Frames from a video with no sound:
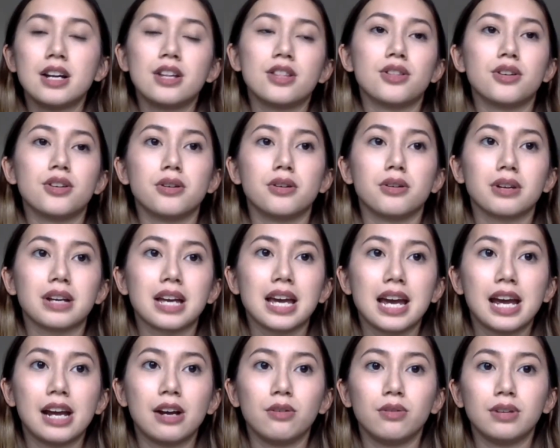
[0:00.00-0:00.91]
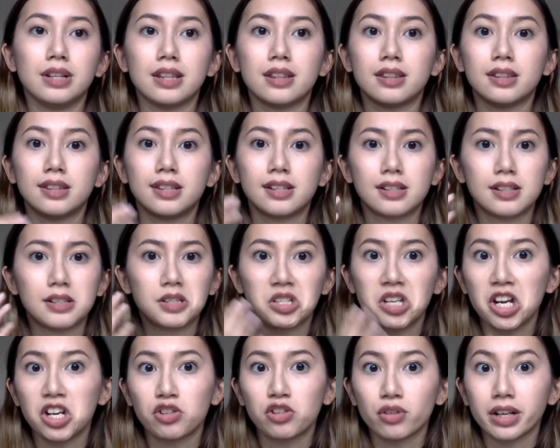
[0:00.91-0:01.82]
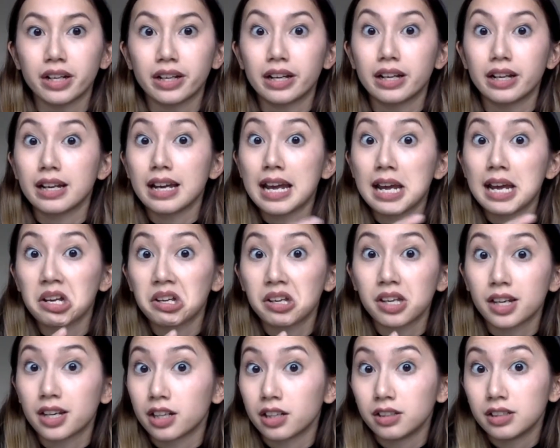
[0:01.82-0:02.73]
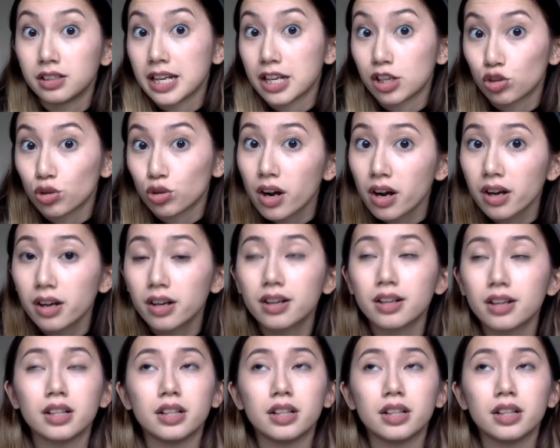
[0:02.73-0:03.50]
They're okay with day drinking and getting day drunk.